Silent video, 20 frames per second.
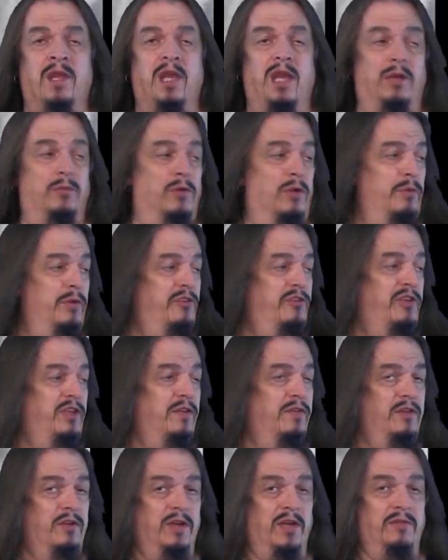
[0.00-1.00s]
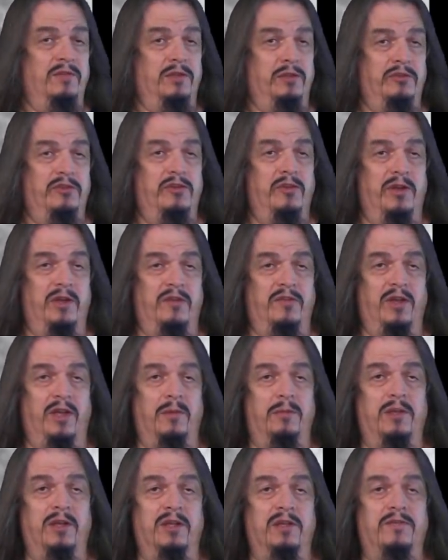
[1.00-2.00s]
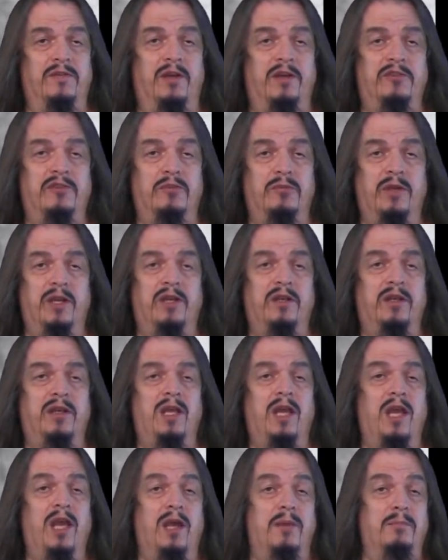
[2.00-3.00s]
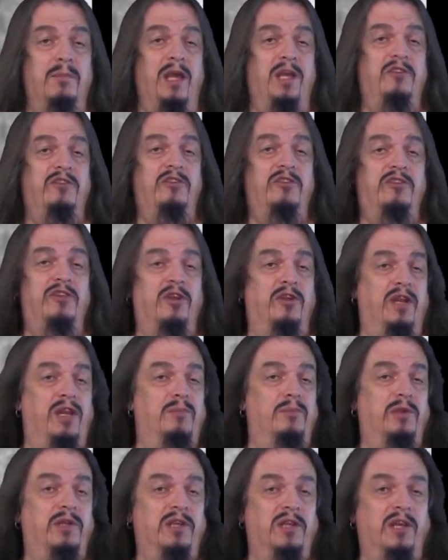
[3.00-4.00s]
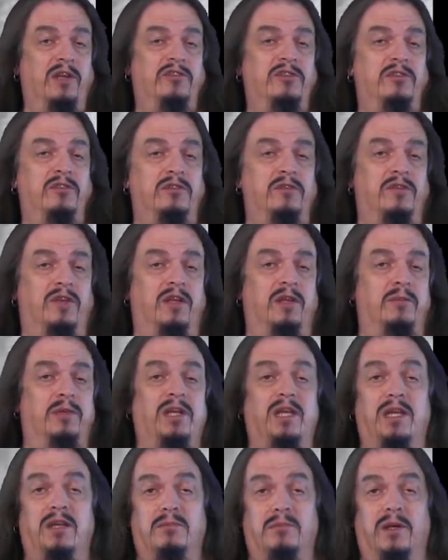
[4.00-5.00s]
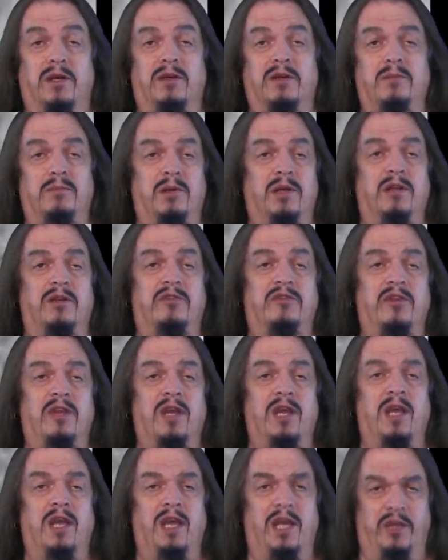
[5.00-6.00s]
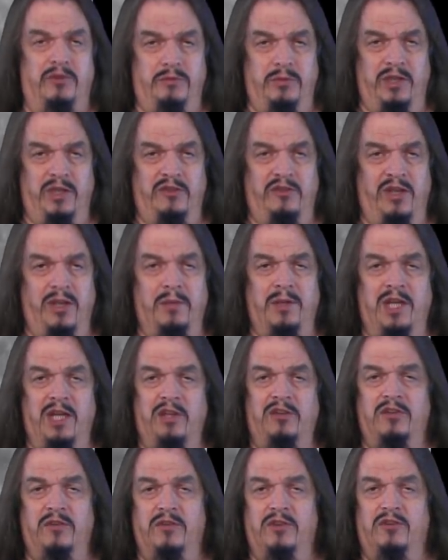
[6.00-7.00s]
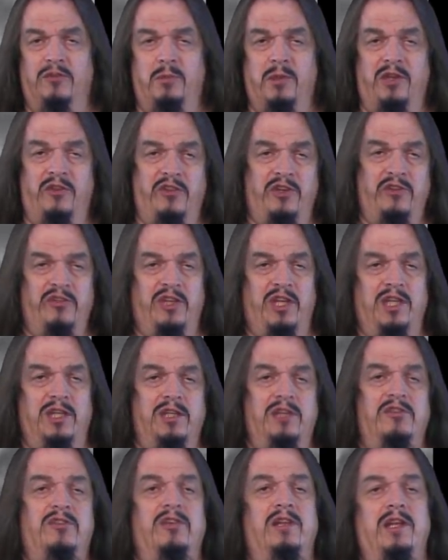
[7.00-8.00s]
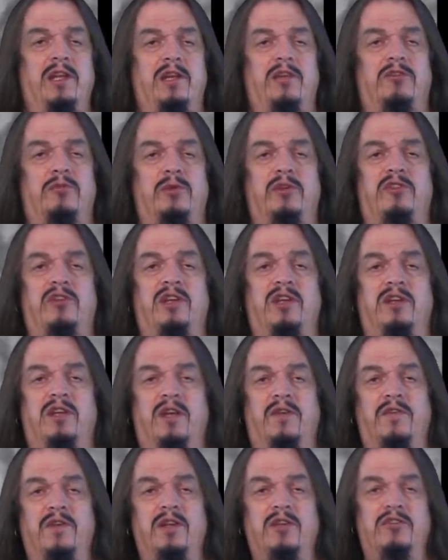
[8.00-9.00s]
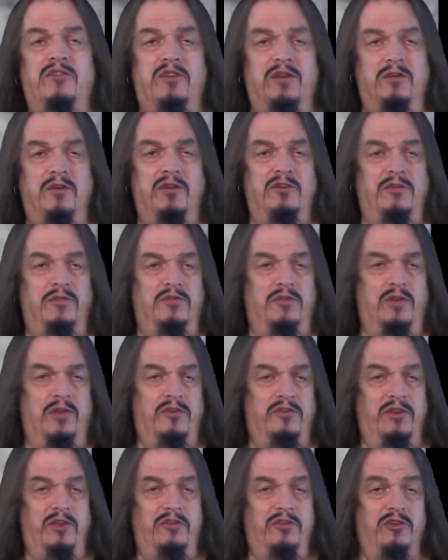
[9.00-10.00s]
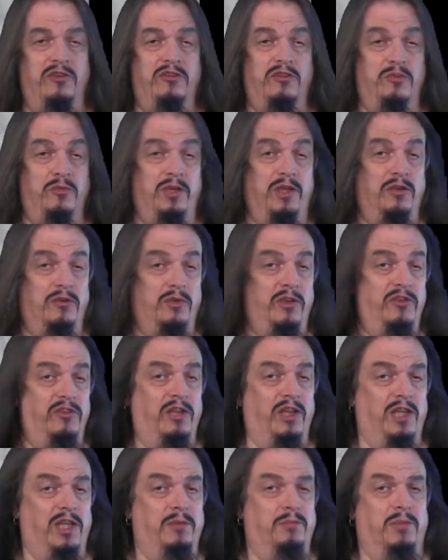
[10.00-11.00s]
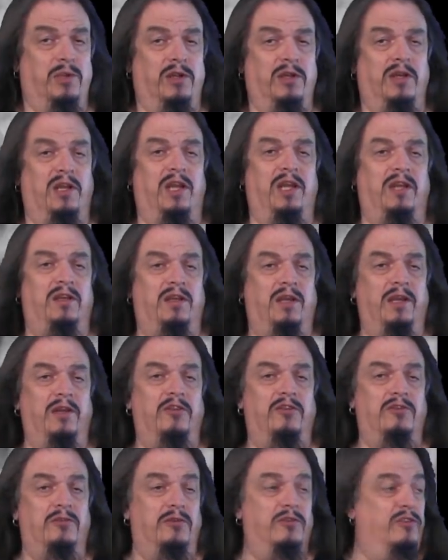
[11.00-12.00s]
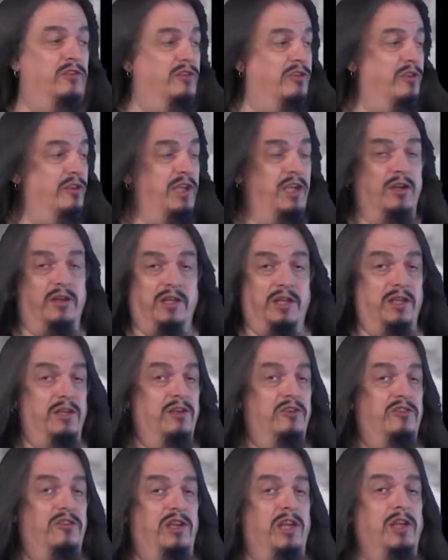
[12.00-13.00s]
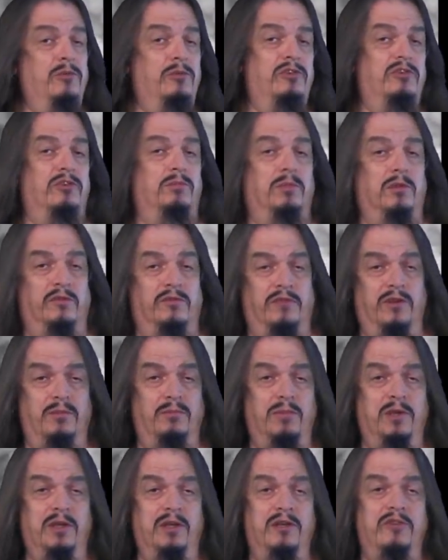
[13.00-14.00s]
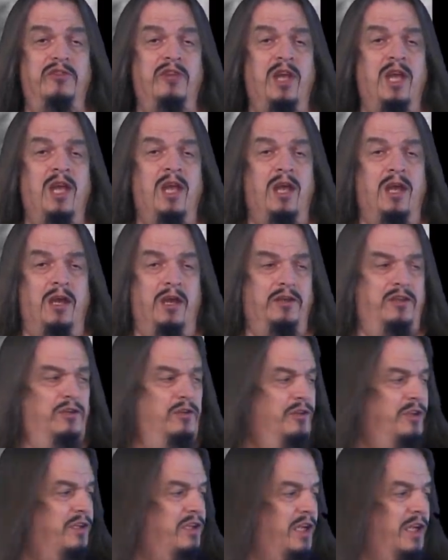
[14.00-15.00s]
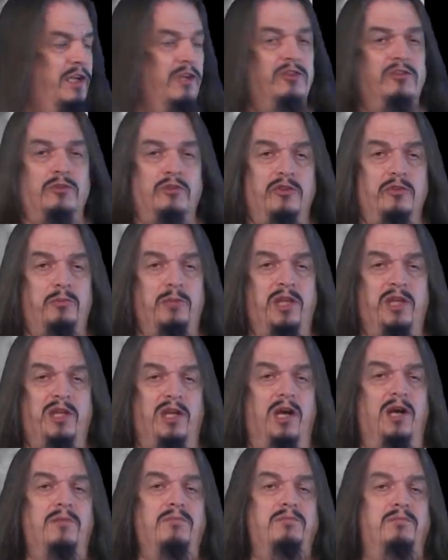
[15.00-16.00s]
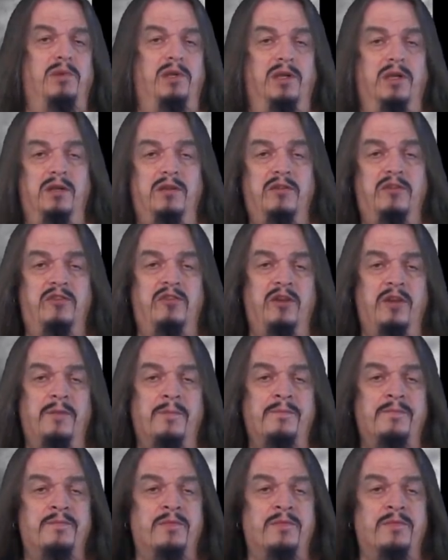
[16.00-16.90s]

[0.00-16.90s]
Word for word: And what we see of their evolutionary development in the fossil record matches their embryological development in modern birds. As we examine each of the species in this lineage, we see a definite series of transitions to increasingly bird-like dinosaurs until they are indistinguishable from birds, until the dinosaurs become birds.